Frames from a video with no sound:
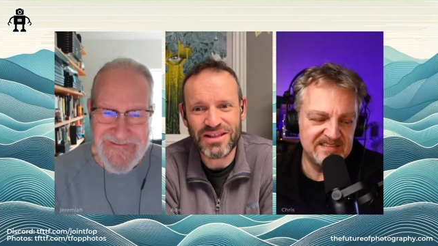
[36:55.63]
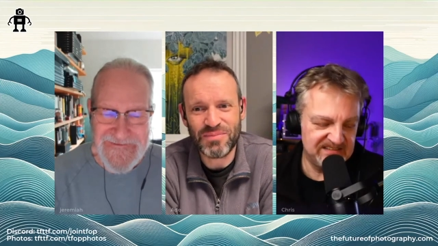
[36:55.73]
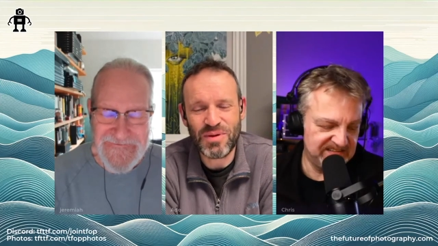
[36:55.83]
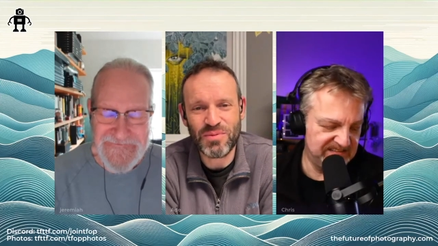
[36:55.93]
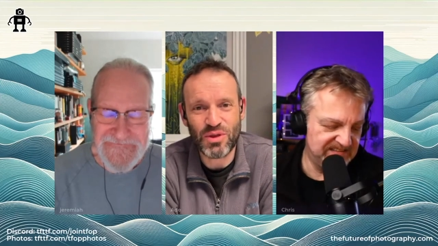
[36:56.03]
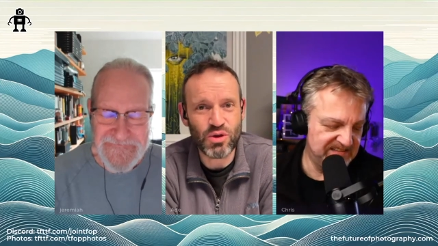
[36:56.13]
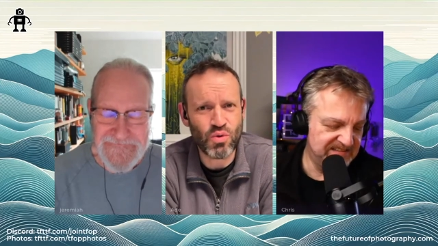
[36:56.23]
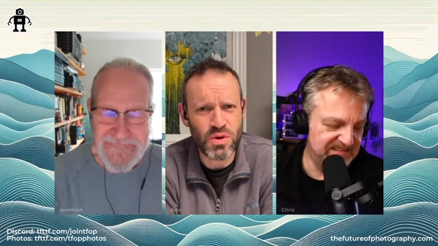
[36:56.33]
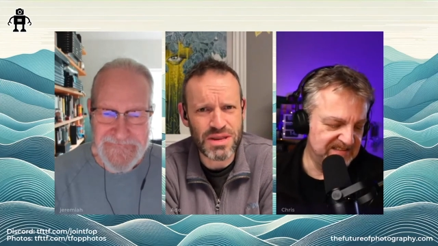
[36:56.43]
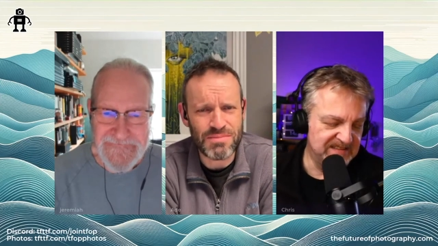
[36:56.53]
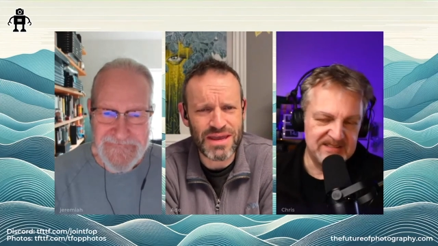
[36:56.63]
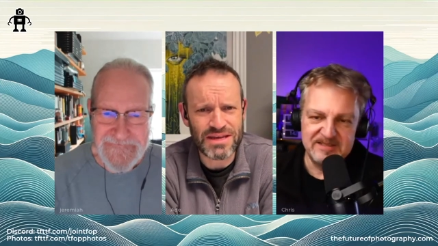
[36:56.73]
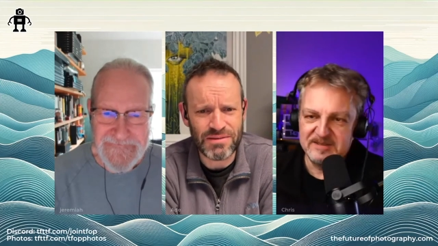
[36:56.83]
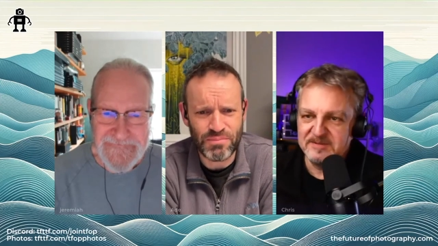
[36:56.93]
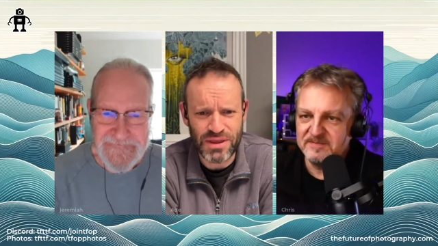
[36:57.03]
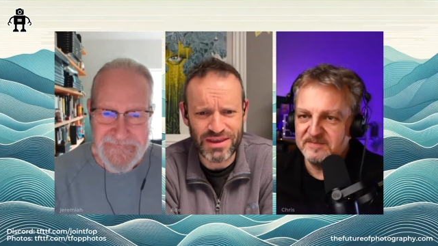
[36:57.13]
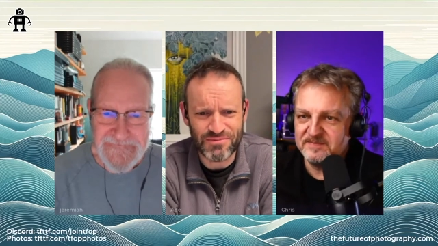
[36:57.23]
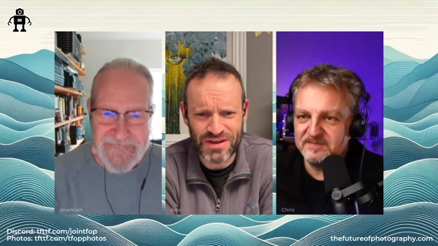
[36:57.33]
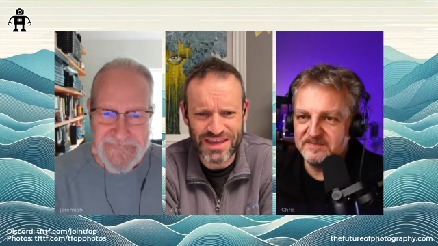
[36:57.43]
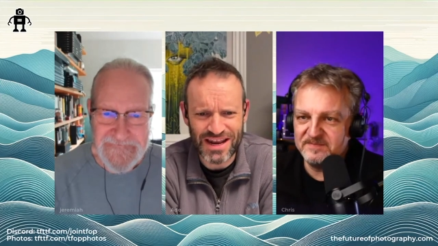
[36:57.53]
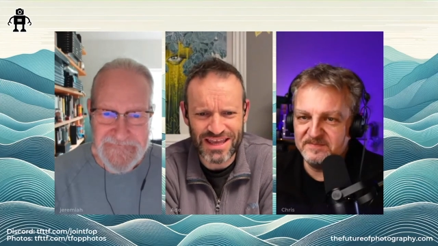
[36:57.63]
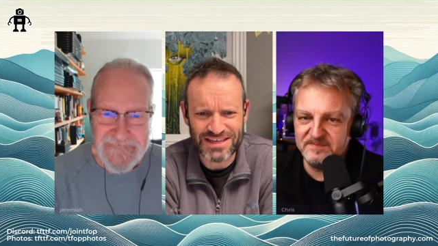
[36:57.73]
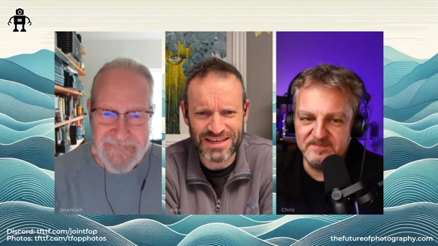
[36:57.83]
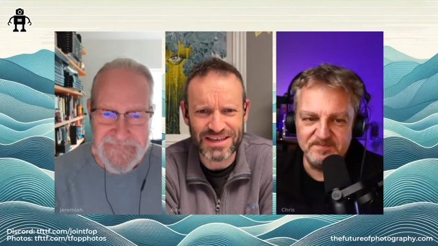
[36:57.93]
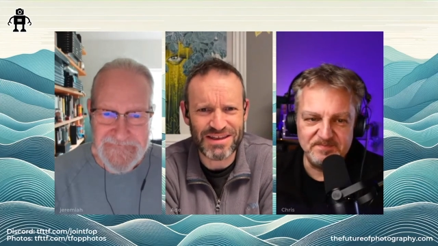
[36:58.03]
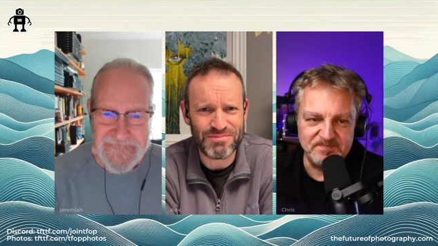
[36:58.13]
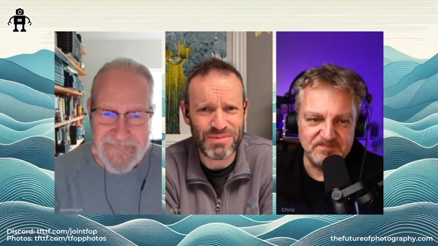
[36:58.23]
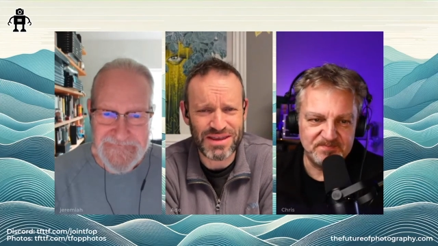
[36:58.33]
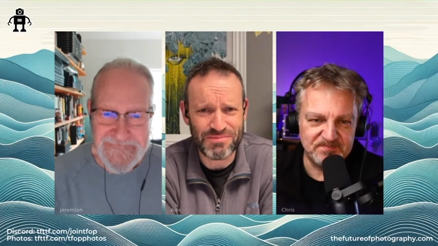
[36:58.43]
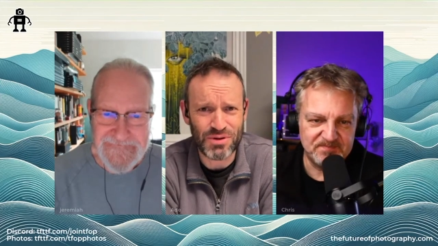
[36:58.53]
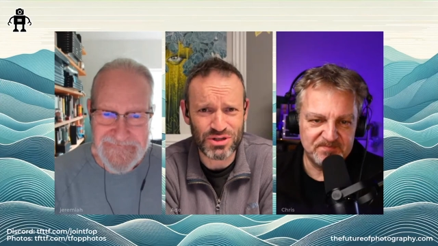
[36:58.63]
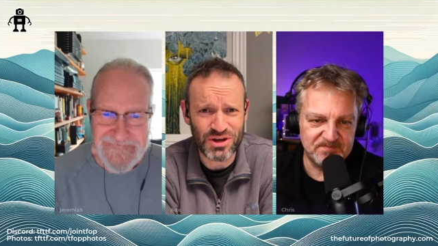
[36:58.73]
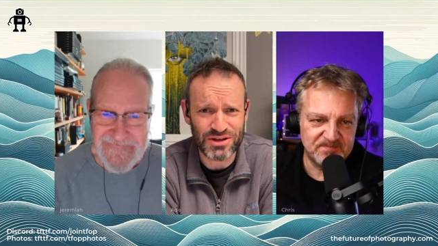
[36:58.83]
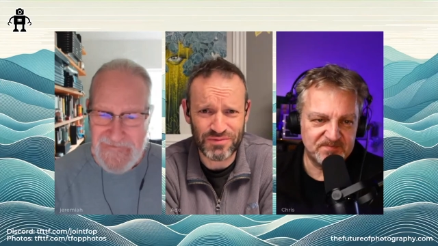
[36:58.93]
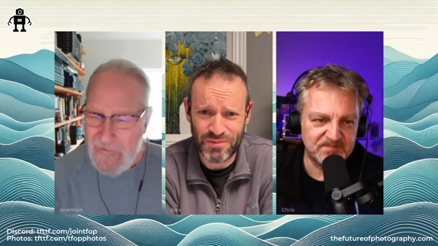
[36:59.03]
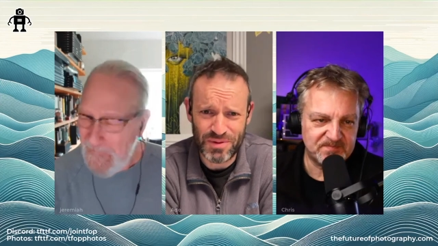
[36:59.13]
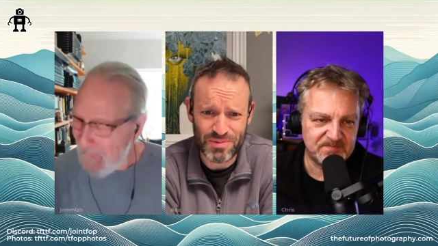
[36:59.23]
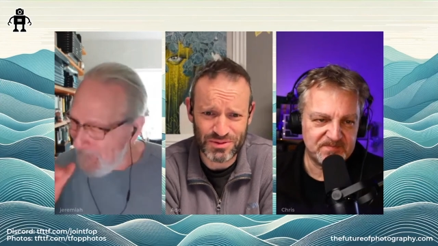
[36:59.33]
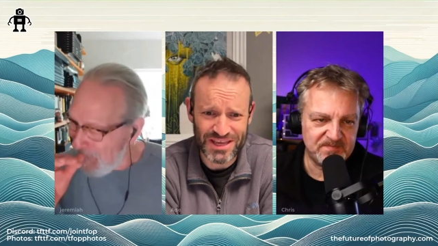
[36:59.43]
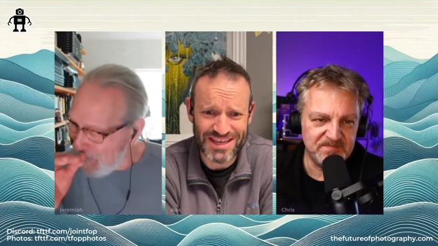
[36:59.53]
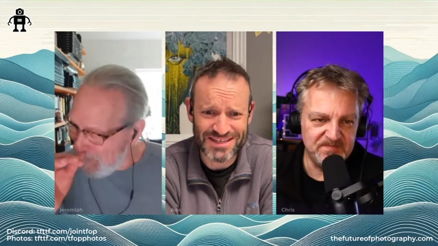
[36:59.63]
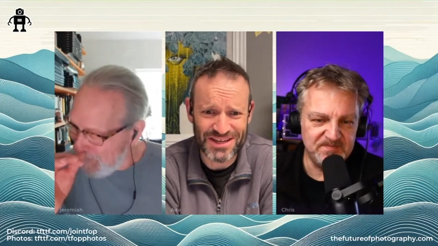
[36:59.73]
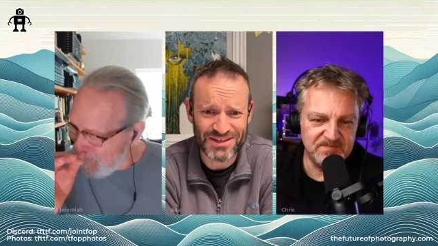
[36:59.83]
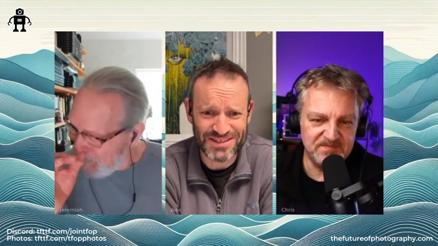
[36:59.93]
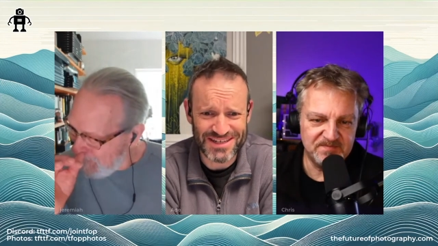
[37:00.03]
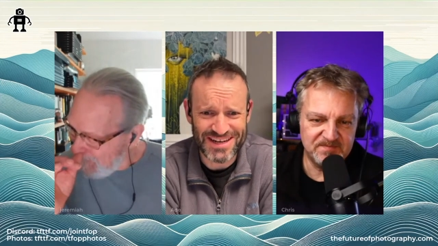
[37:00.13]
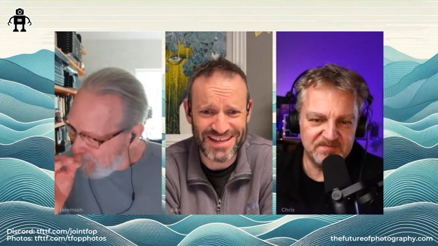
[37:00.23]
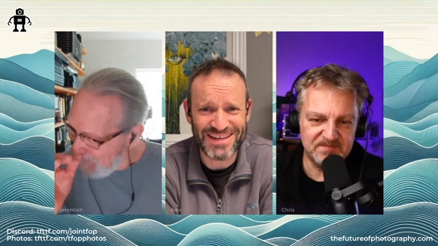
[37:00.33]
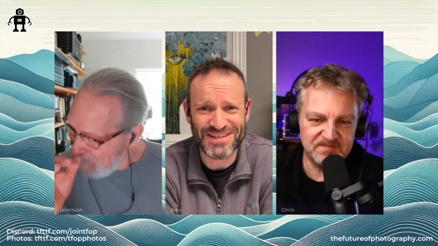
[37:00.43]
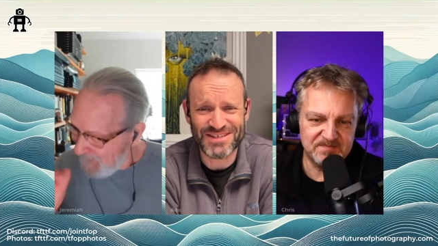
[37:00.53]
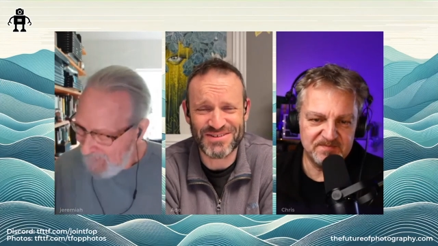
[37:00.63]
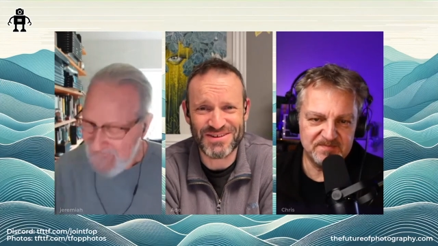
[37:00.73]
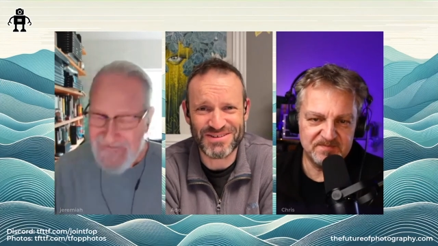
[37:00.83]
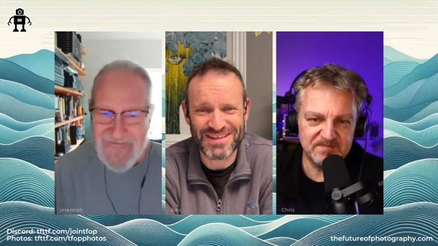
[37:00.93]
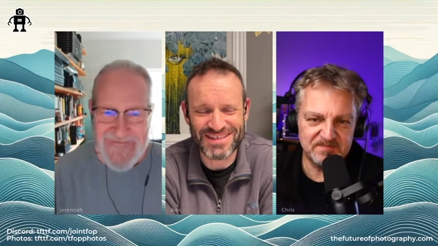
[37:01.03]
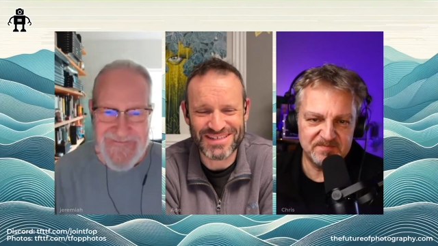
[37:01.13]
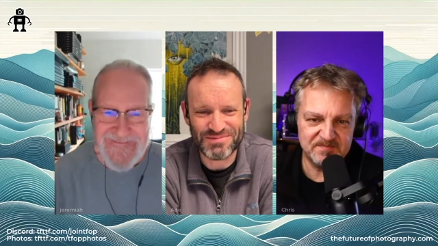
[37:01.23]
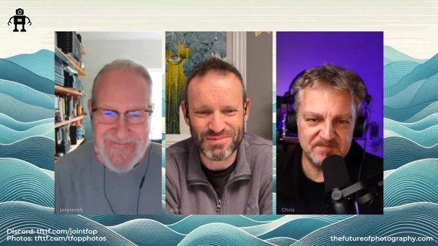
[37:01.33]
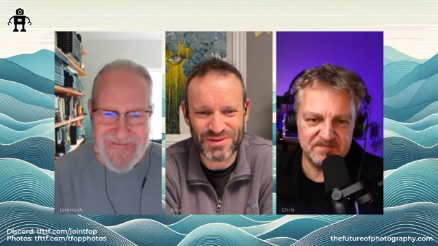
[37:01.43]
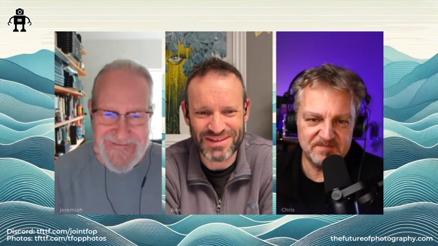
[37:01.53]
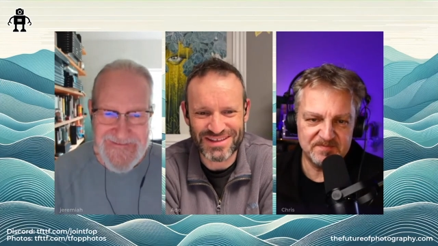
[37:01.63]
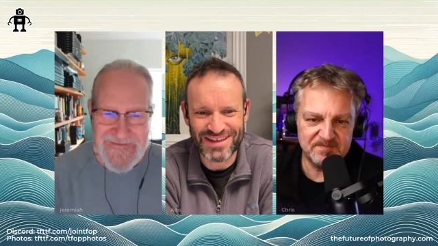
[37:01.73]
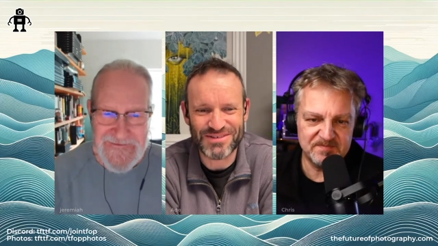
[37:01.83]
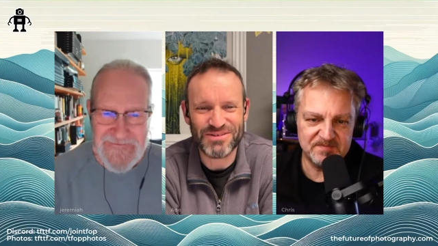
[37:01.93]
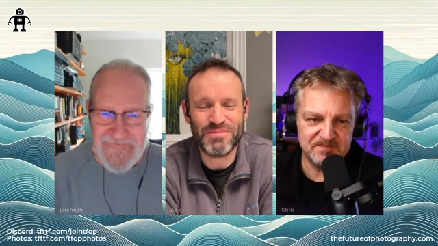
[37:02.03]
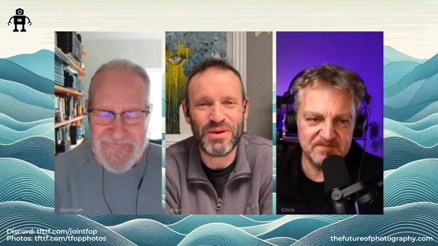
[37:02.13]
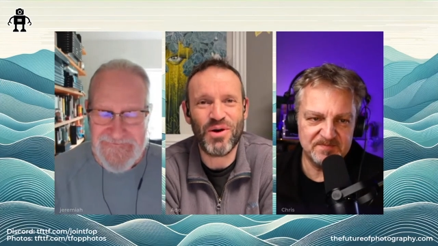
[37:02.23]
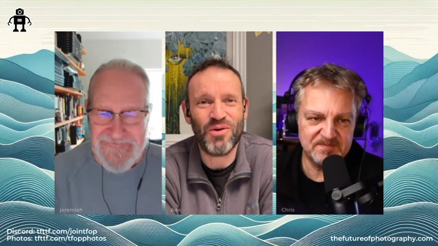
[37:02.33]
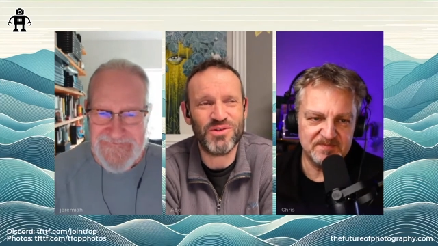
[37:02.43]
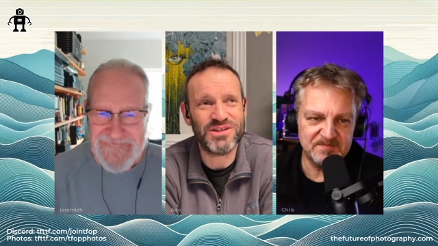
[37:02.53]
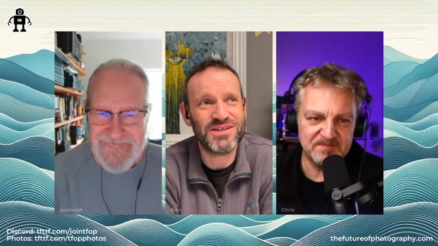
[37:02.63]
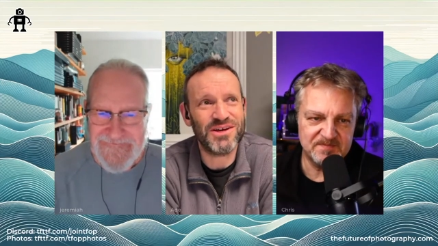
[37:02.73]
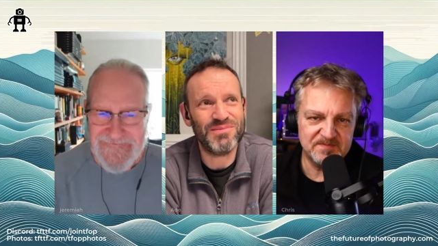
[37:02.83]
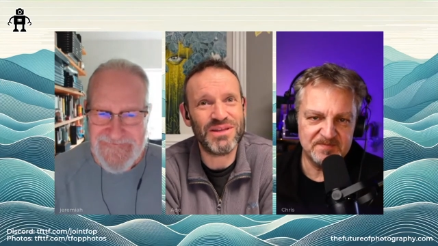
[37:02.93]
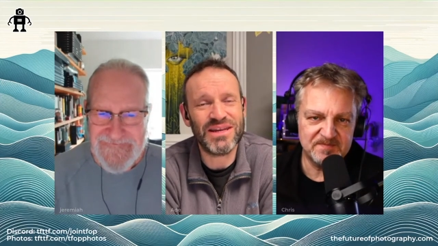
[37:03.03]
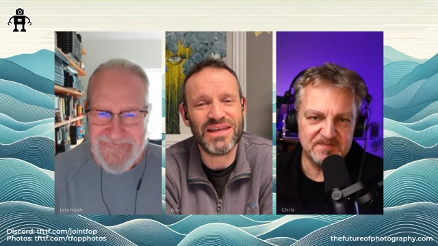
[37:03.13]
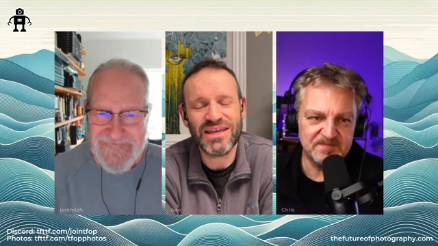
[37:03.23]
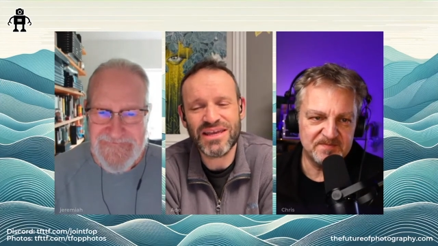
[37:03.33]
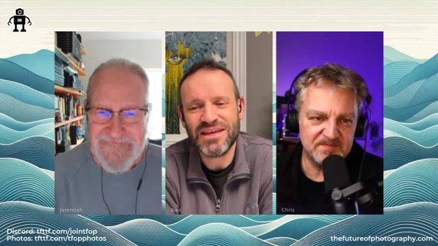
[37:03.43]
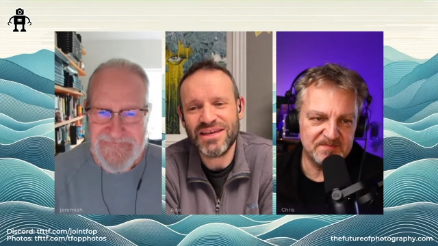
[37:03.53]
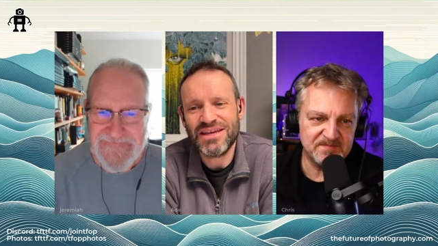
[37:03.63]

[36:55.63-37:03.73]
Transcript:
Speaker 1: the people that had already made it big, regulating it, making it much harder for people to get started in the industry, so it seemed a bit, you know, a bit off at the time, didn't it?